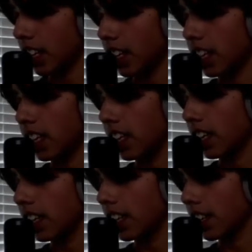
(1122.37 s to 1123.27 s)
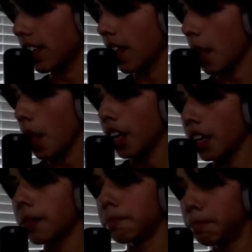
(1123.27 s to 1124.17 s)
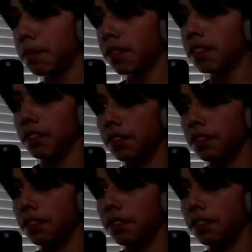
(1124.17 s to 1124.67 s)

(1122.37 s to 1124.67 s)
yeah, I guess it is. It is still